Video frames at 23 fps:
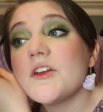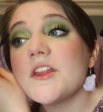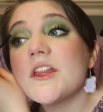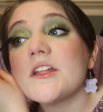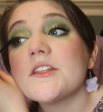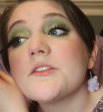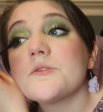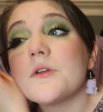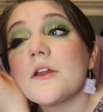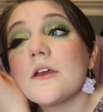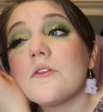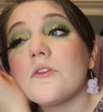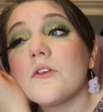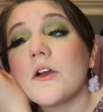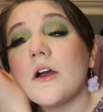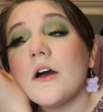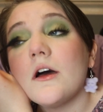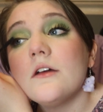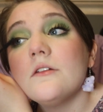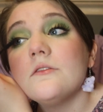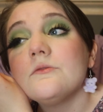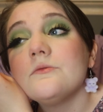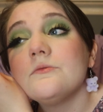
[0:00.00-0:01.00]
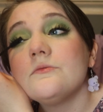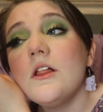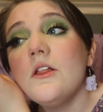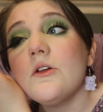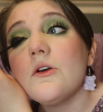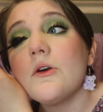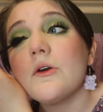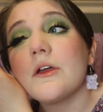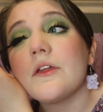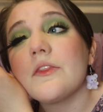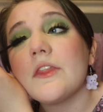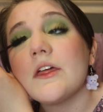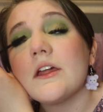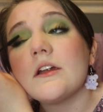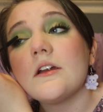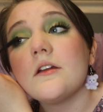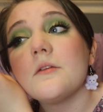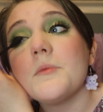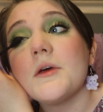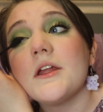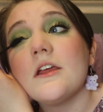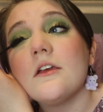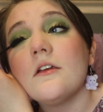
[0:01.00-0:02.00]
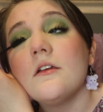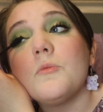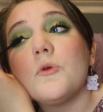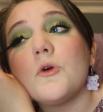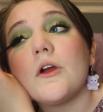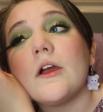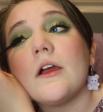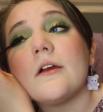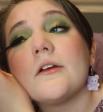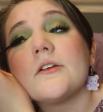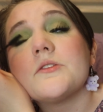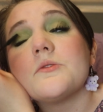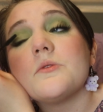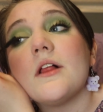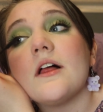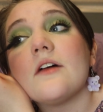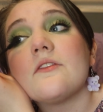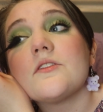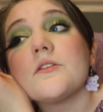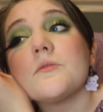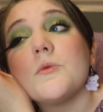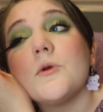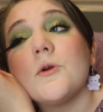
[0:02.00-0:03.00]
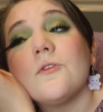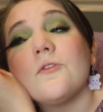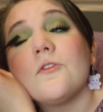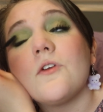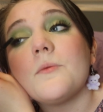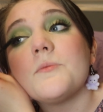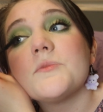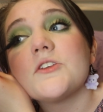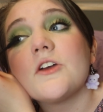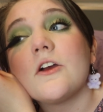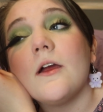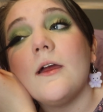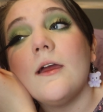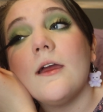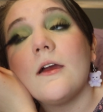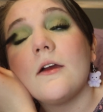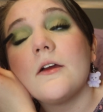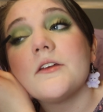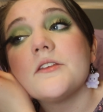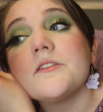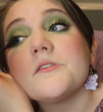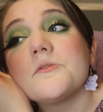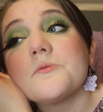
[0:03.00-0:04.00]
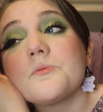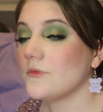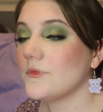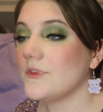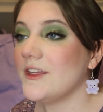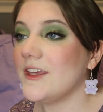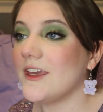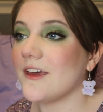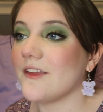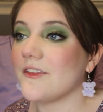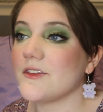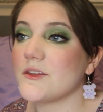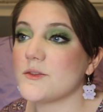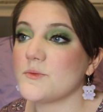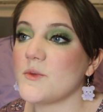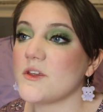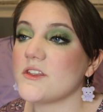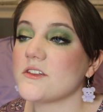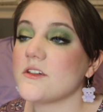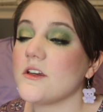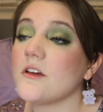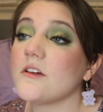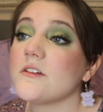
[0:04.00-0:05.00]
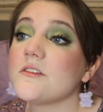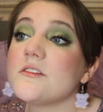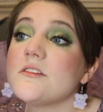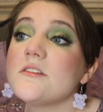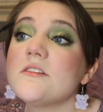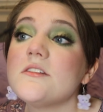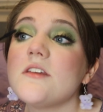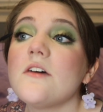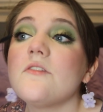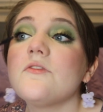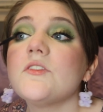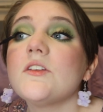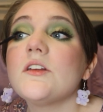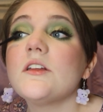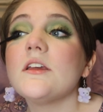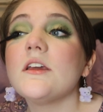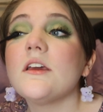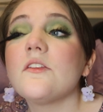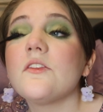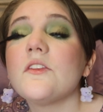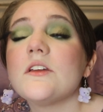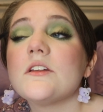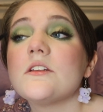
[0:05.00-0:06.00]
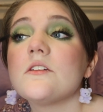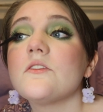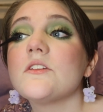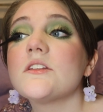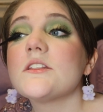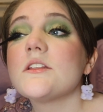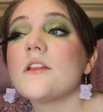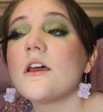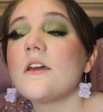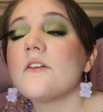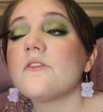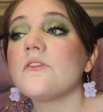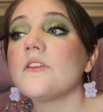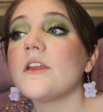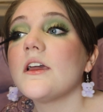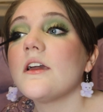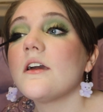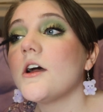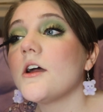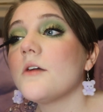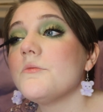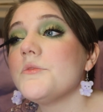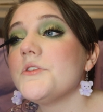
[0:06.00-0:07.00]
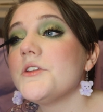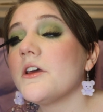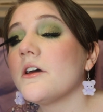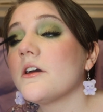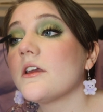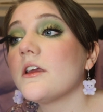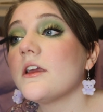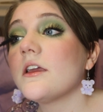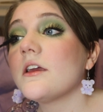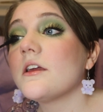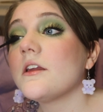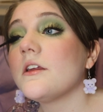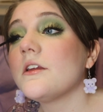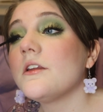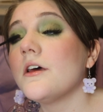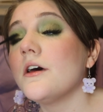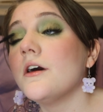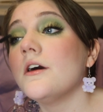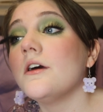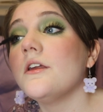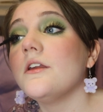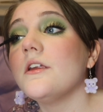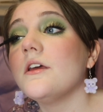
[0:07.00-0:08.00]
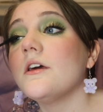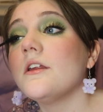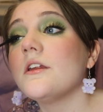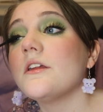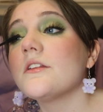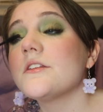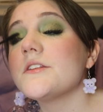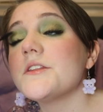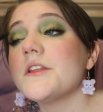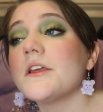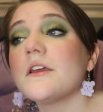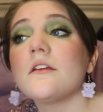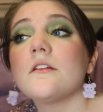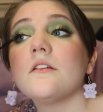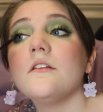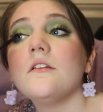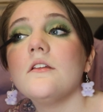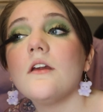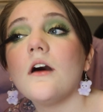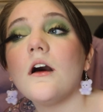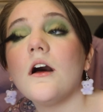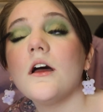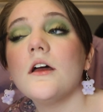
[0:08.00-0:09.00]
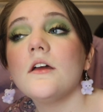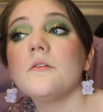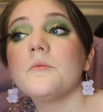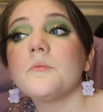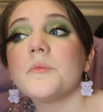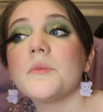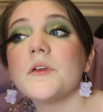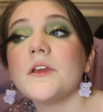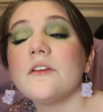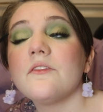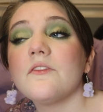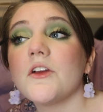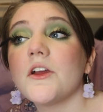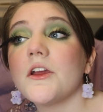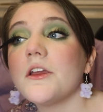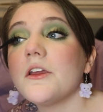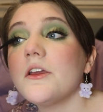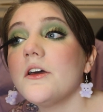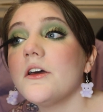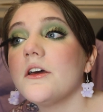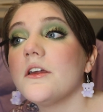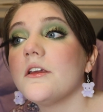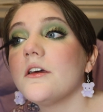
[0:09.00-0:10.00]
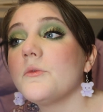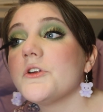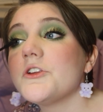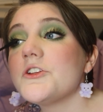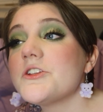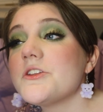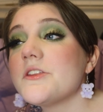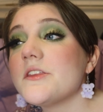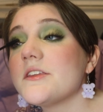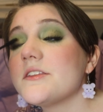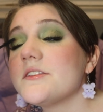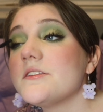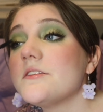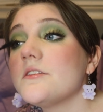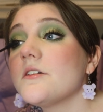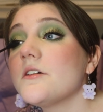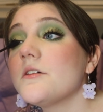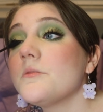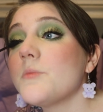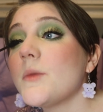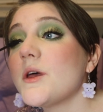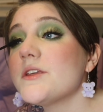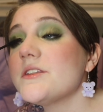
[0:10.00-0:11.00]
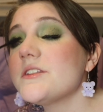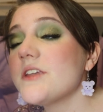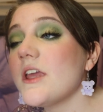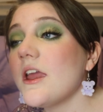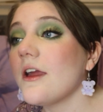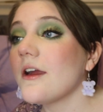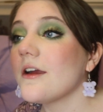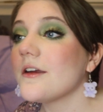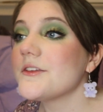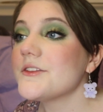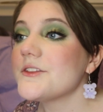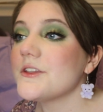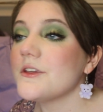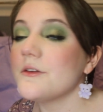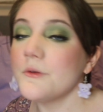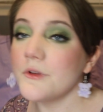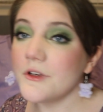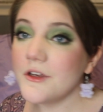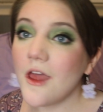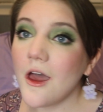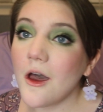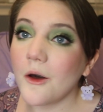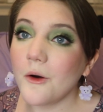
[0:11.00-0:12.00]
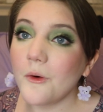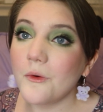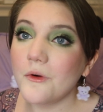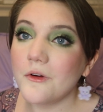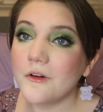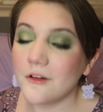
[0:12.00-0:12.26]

That's what I forgot. I'll go get that in a minute. Poor Harris will have to move. I'm sorry, Harris. Yeah, this mascara is definitely at the end of its life. Like, I'm dunking in a ton and it's like not being very good, which this is a good mascara, so you would know.